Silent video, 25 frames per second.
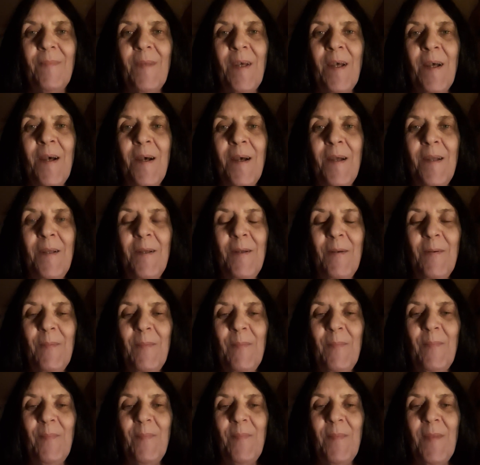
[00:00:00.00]
Hi,
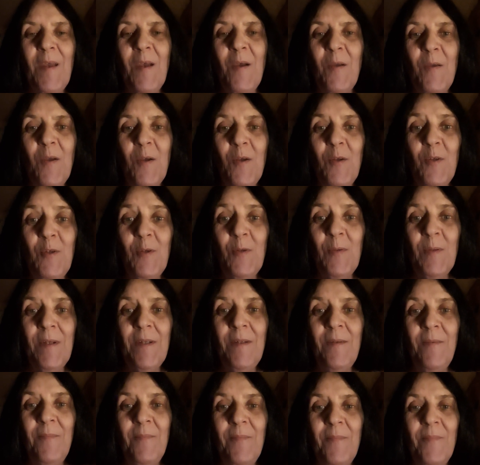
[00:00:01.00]
how y'all
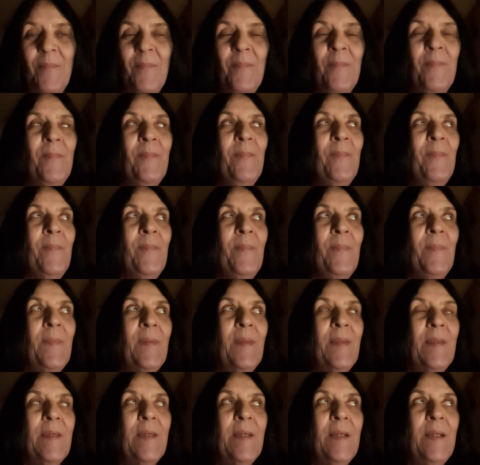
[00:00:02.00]
doing?
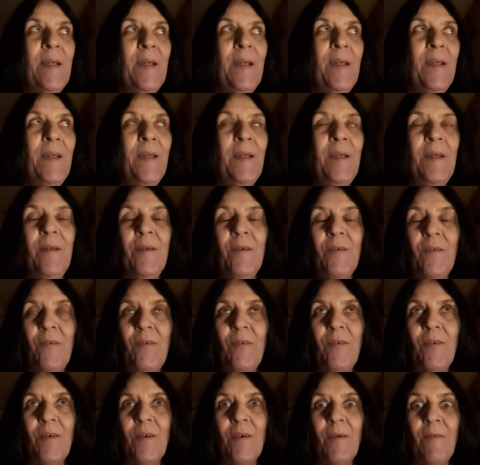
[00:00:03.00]
Today
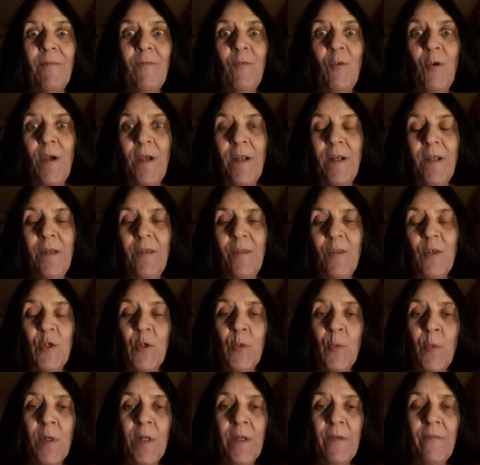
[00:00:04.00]
is Friday, the
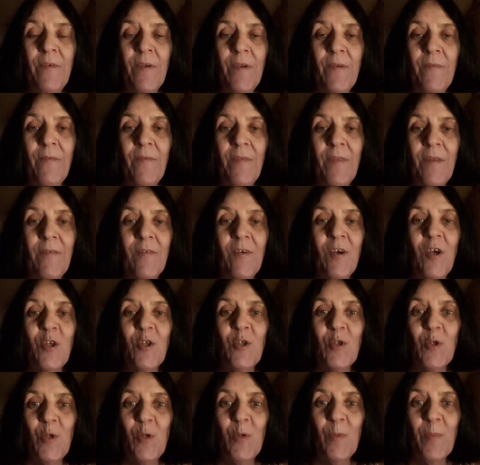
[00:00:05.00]
25th of
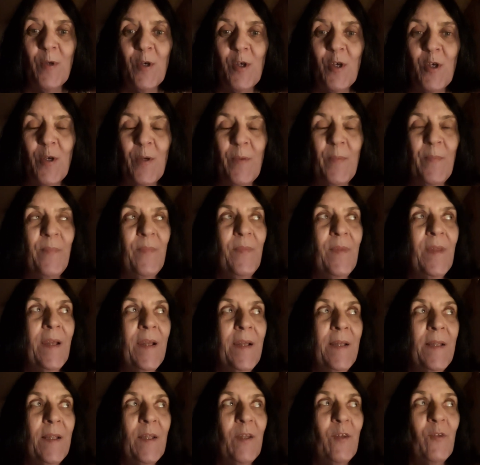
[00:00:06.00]
October,
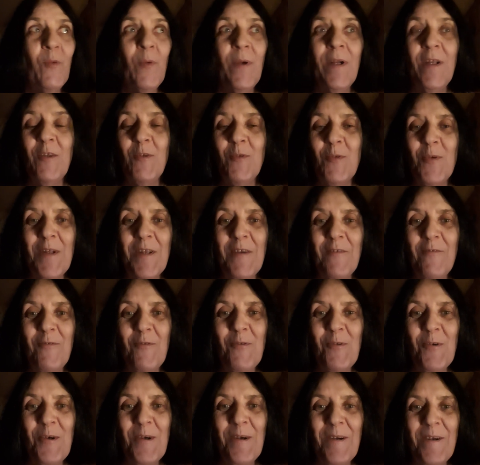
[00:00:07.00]

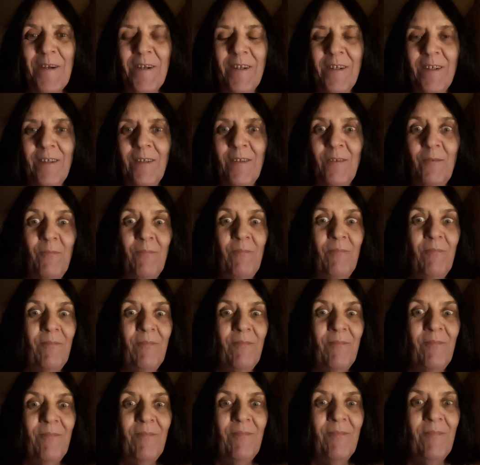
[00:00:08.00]
2024.
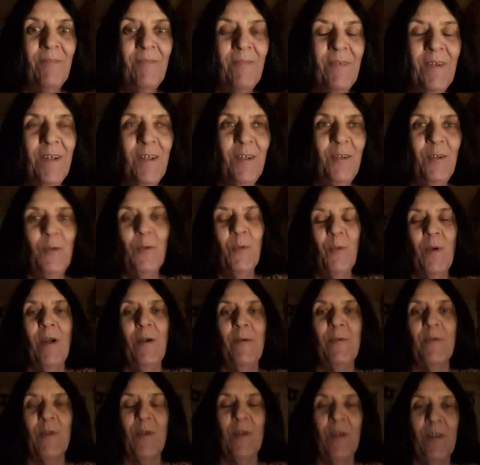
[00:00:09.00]
I don't know where I
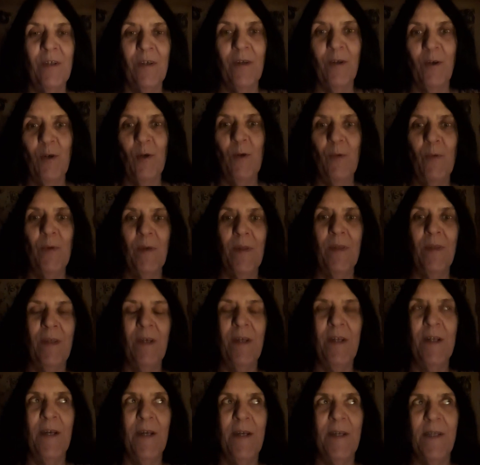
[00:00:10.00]
was going to go with
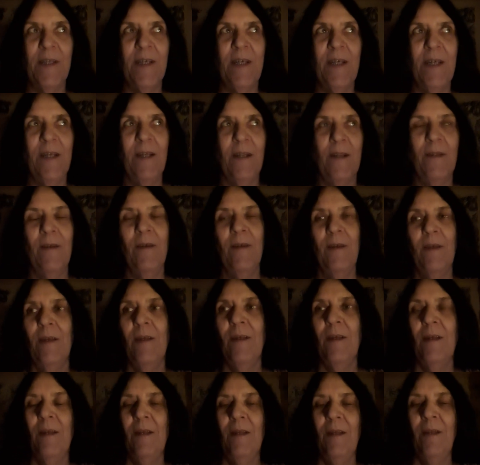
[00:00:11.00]
the 19.
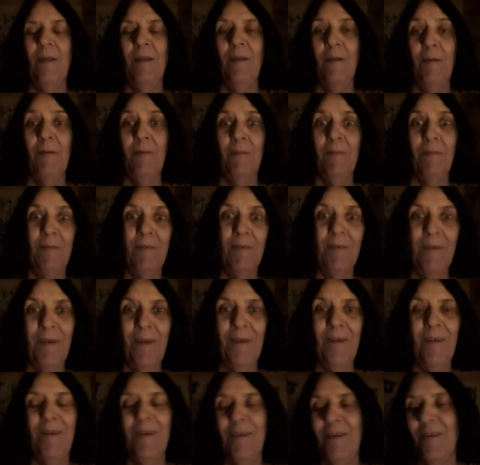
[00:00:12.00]

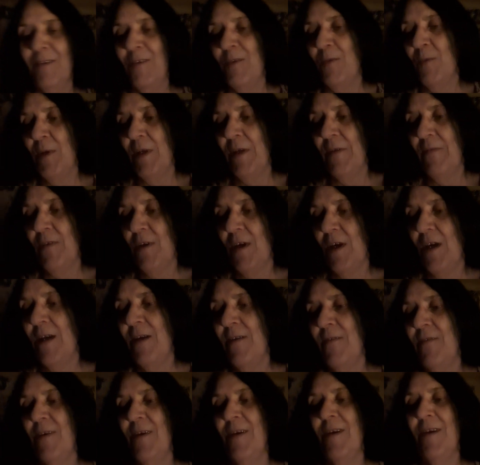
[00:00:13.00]
Yeah,
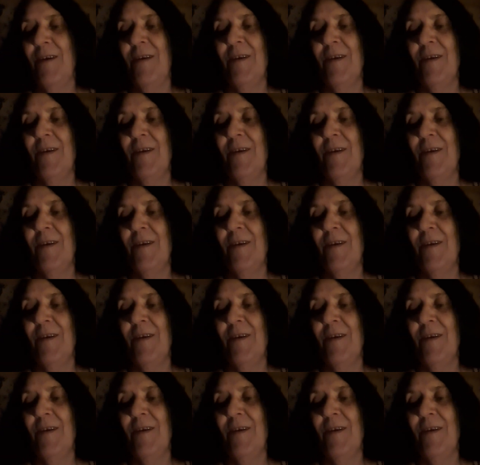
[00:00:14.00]
25.